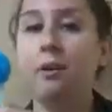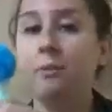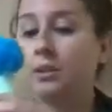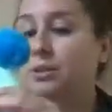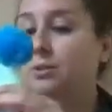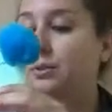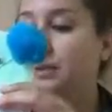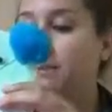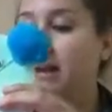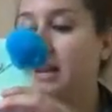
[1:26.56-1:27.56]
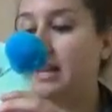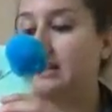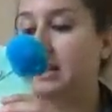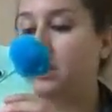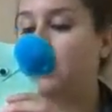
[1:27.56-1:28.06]
what's cool about it
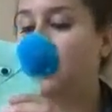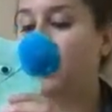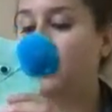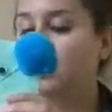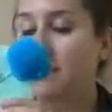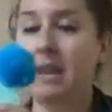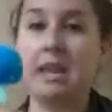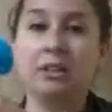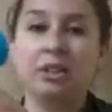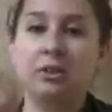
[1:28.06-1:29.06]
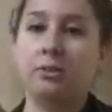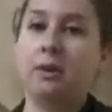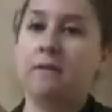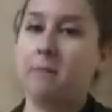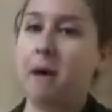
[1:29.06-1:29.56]
is that you can also make it into
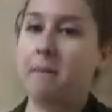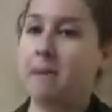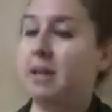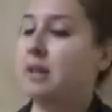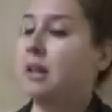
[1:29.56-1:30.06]
sort of a puppet.